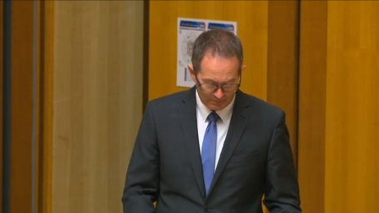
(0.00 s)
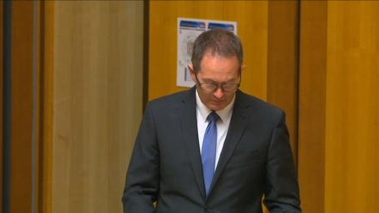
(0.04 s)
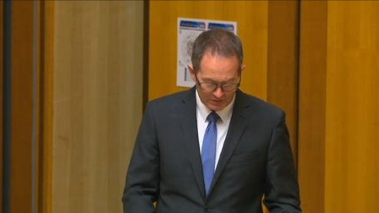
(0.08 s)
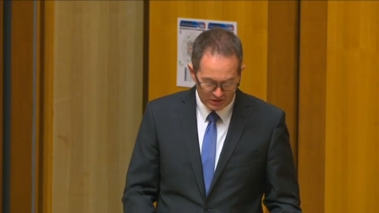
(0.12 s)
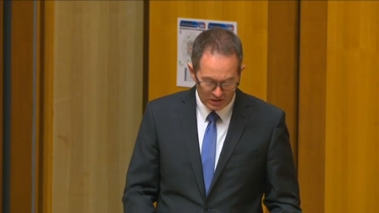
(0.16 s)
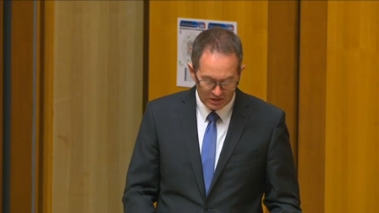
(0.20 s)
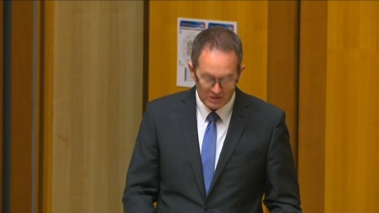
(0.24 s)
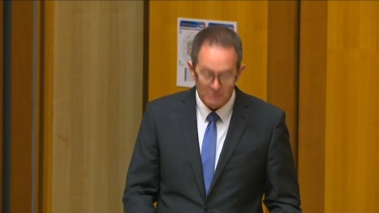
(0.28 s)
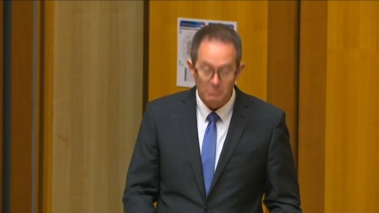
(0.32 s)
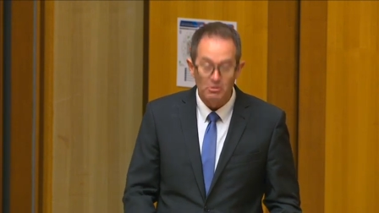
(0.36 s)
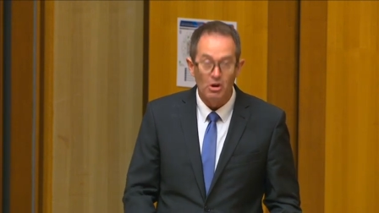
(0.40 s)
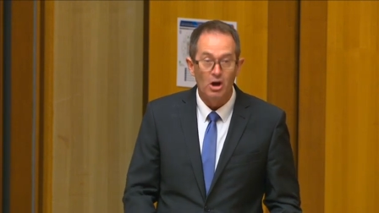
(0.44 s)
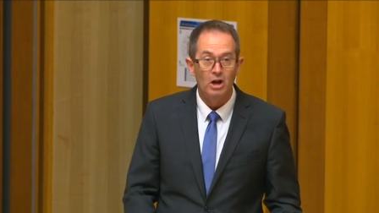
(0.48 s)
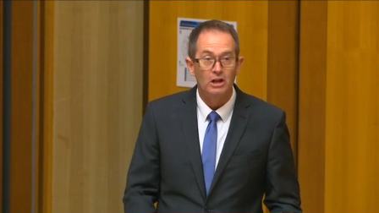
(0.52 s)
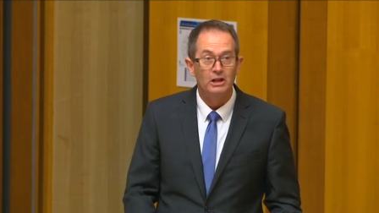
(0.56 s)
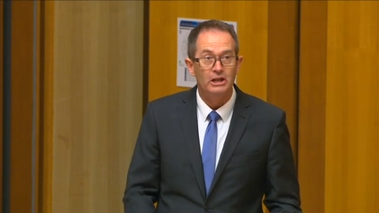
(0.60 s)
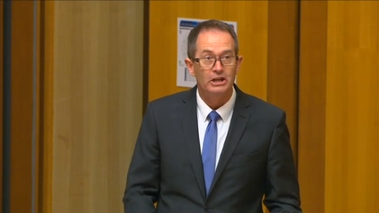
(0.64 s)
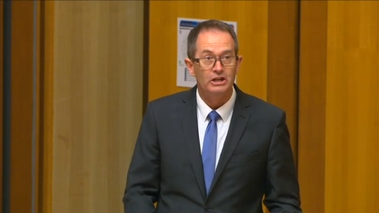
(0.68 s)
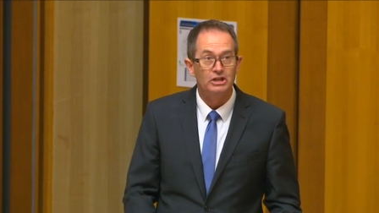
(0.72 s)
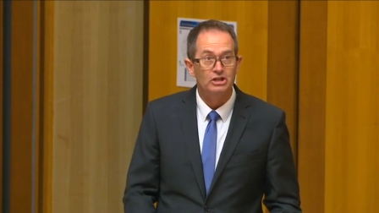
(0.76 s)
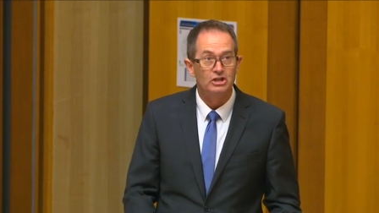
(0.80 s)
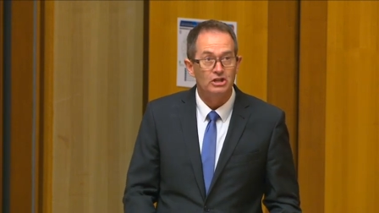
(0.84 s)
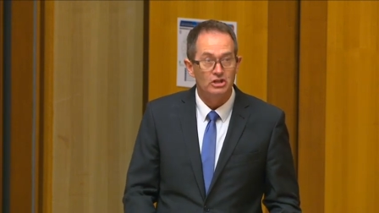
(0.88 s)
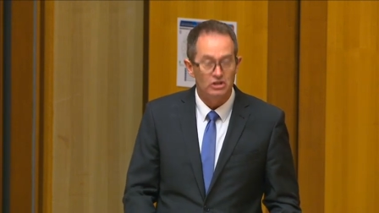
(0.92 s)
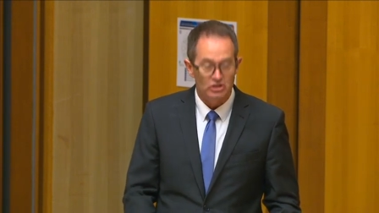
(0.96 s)
Since my
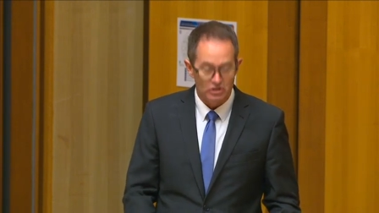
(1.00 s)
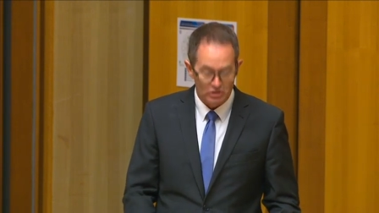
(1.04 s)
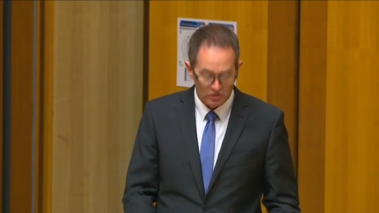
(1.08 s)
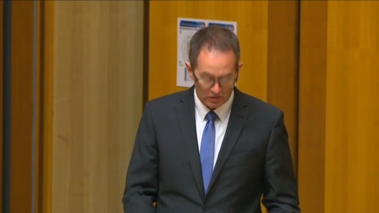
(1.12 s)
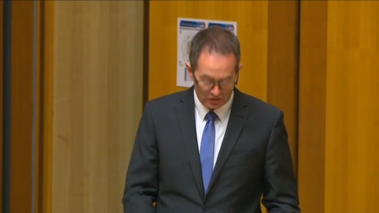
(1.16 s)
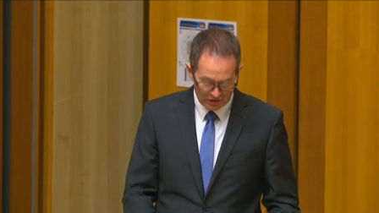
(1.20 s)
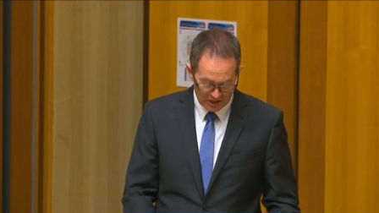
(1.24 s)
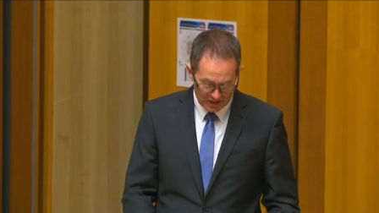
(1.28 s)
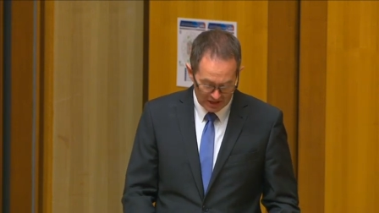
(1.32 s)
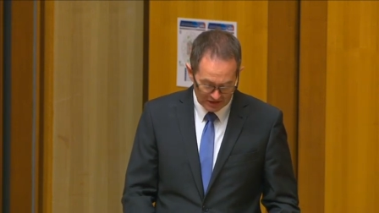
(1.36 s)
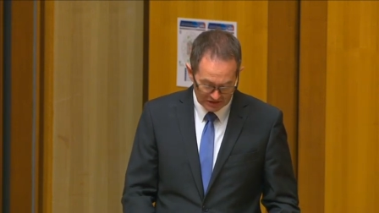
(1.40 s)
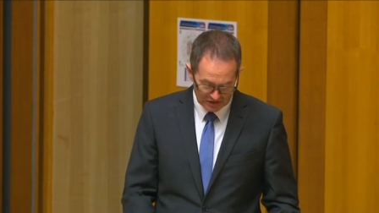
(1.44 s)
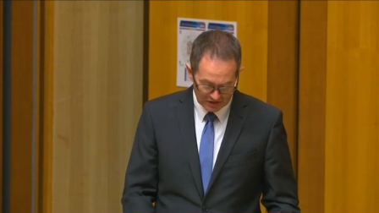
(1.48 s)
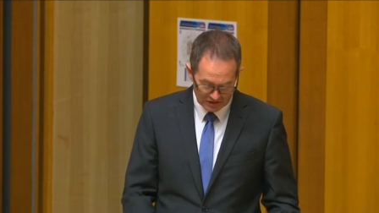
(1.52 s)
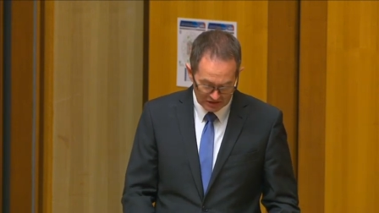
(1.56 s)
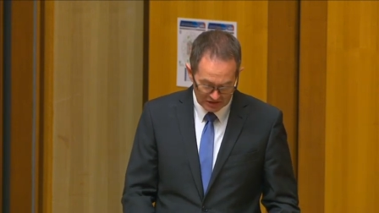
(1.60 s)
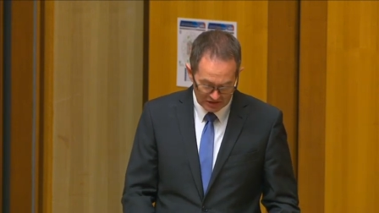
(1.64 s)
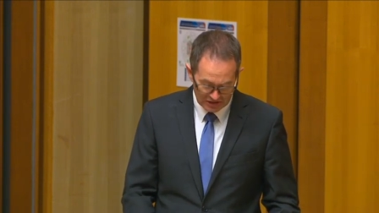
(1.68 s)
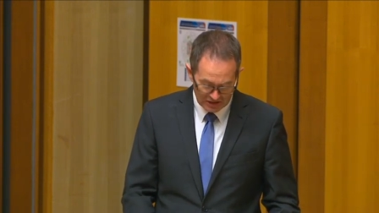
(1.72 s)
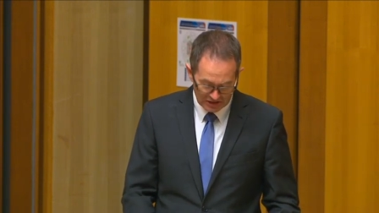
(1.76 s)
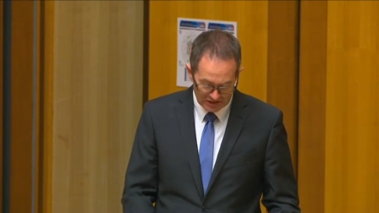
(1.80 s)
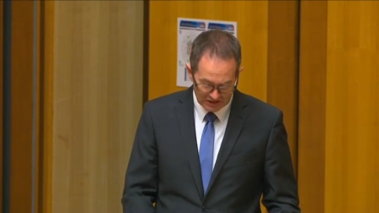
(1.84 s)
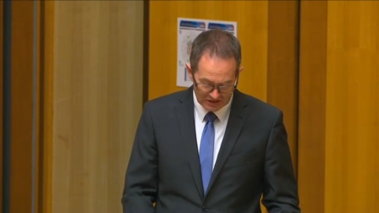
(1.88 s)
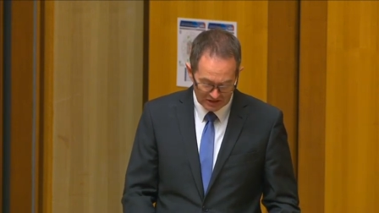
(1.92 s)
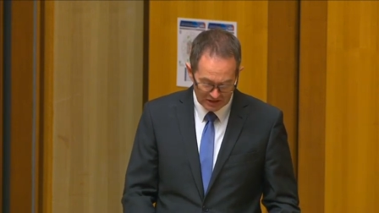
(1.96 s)
election in
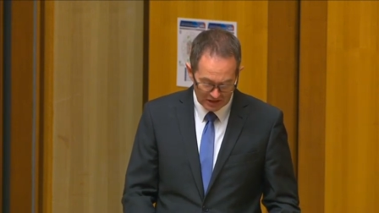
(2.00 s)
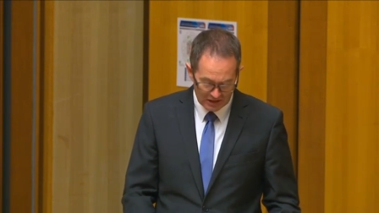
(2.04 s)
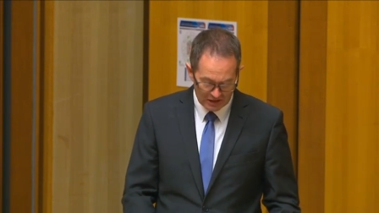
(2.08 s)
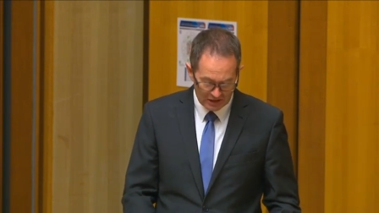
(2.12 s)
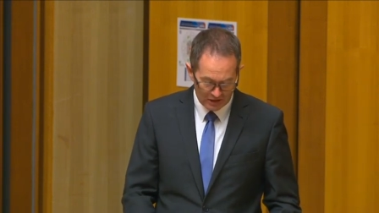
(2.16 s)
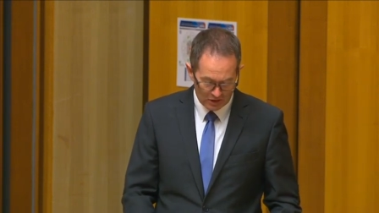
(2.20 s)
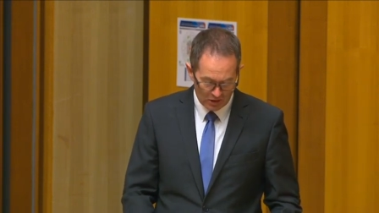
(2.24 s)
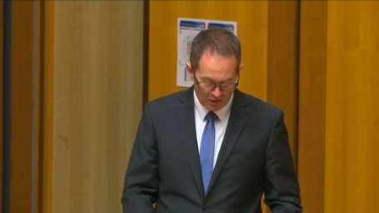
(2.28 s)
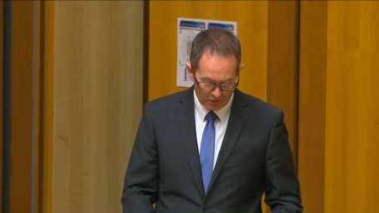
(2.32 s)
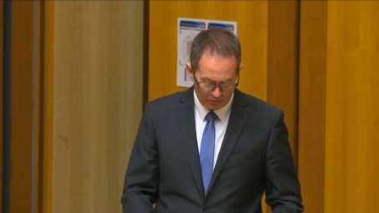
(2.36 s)
2016,